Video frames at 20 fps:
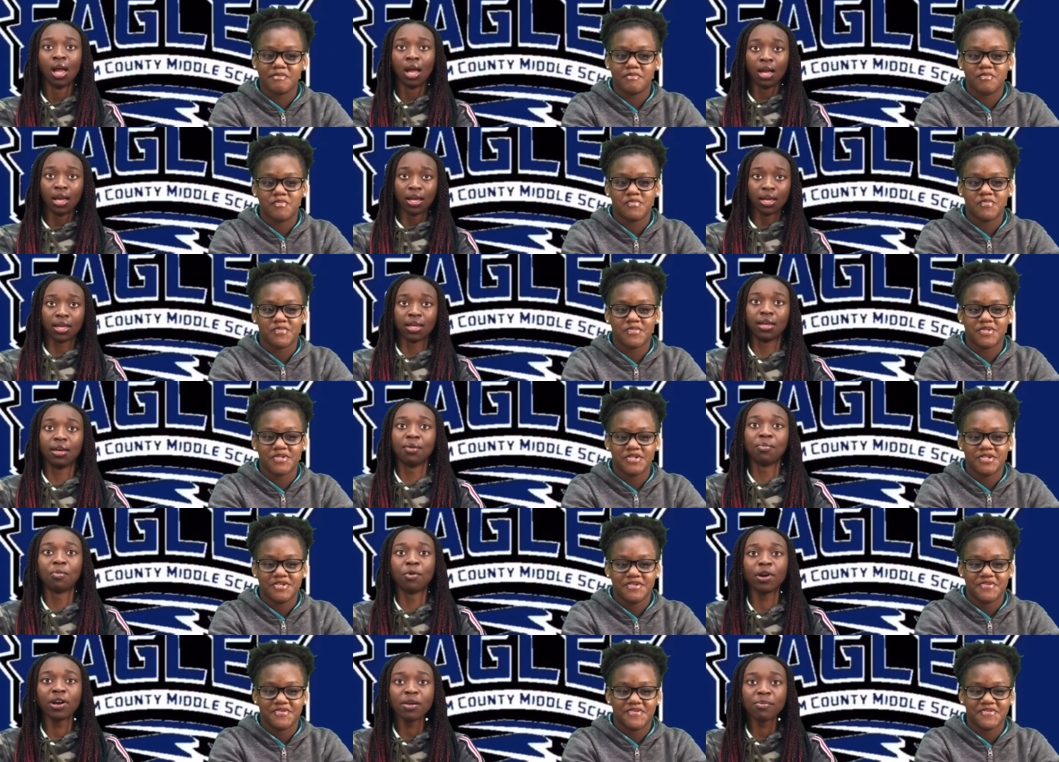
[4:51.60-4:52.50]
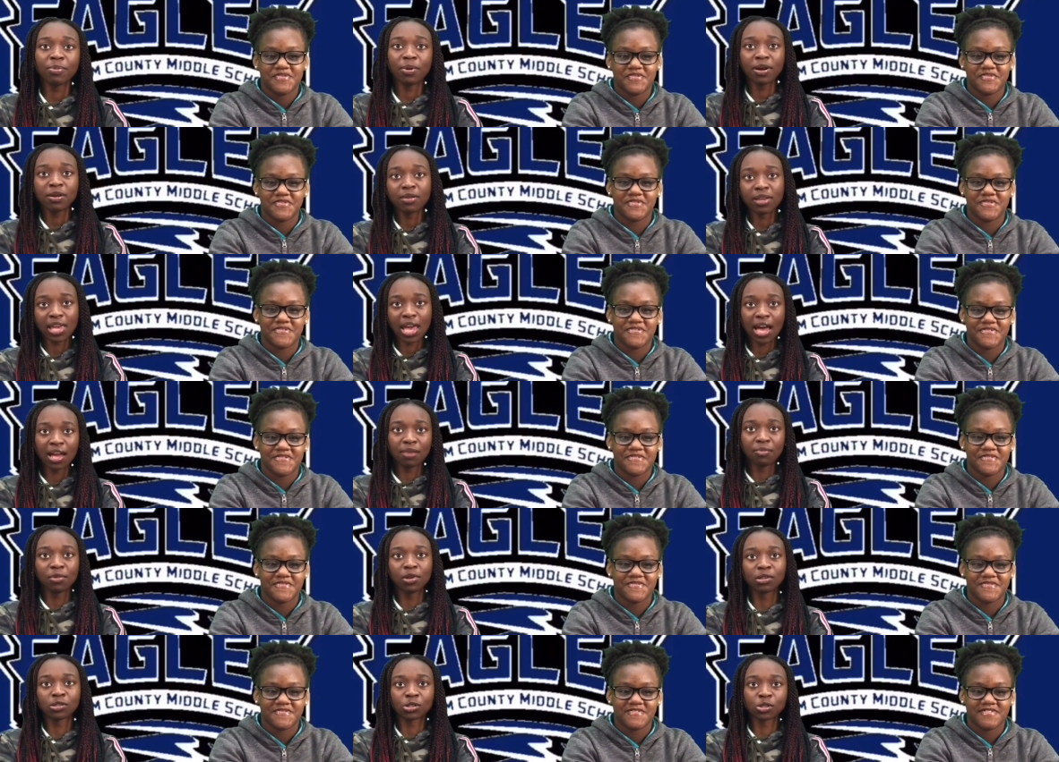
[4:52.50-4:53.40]
Speaker 1: Okay. Good morning, Putnam County
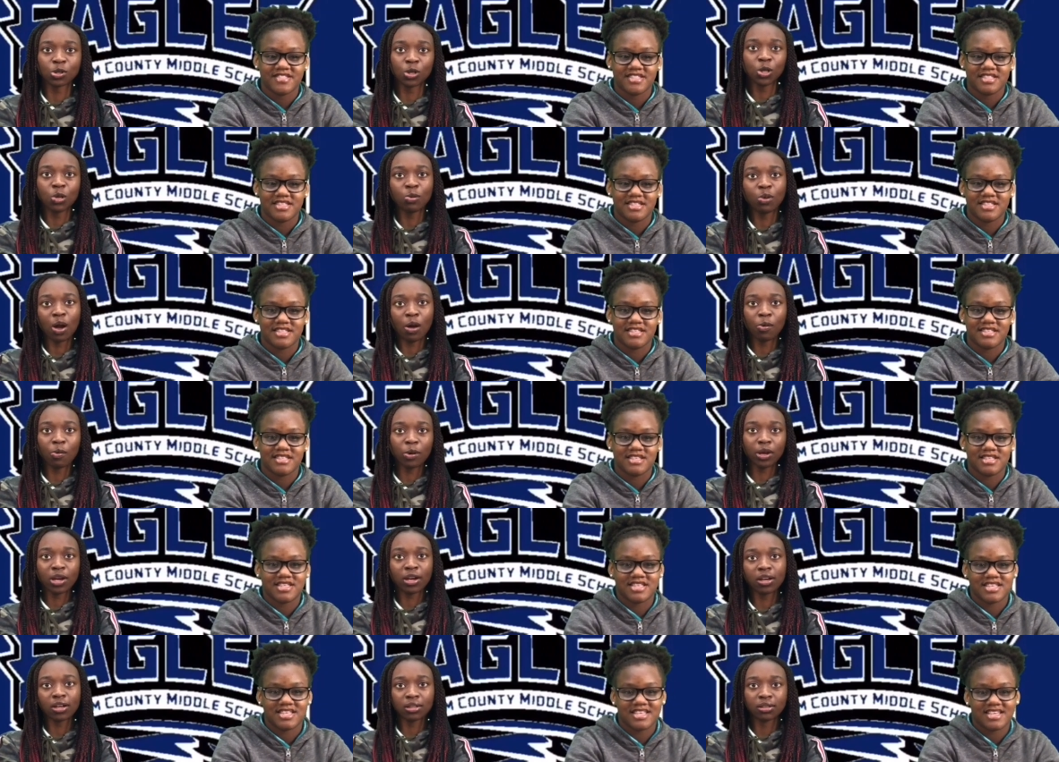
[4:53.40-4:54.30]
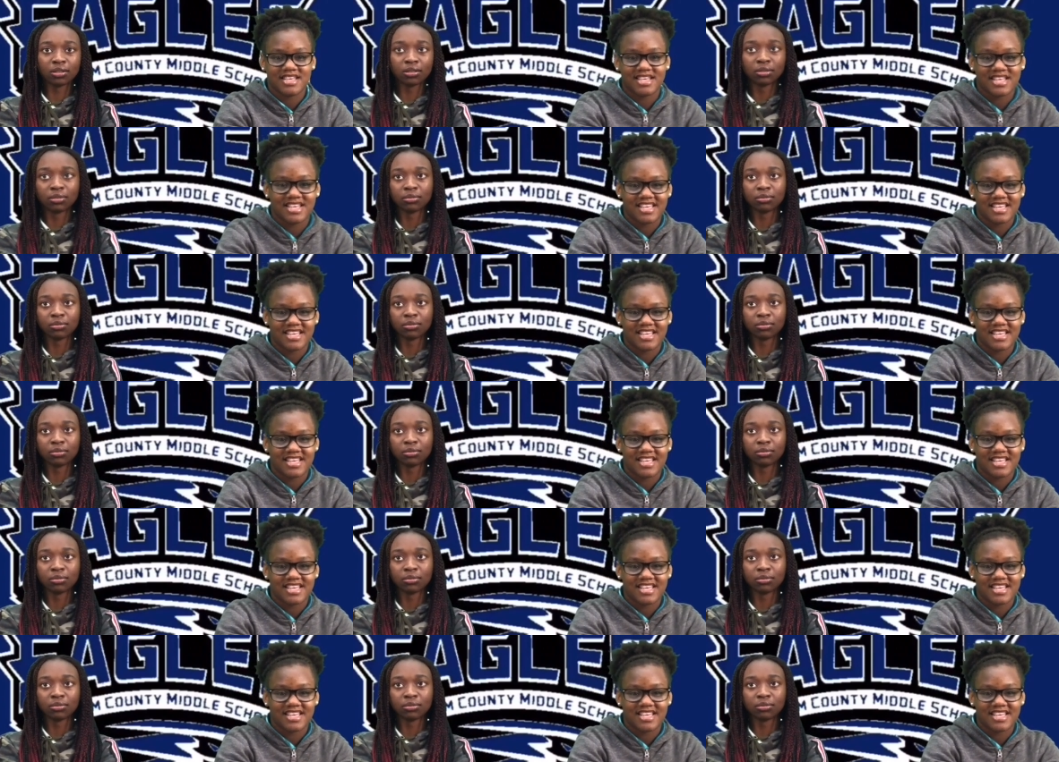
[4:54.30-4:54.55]
Middle School, where we're.